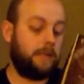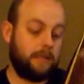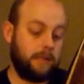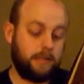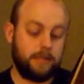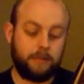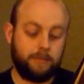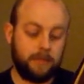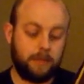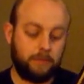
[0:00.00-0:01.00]
It was
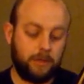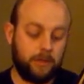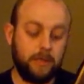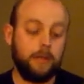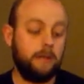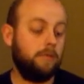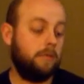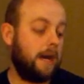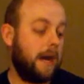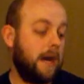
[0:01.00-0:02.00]
WWE now?
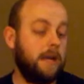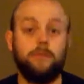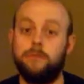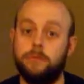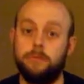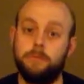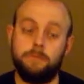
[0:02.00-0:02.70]
I don't know.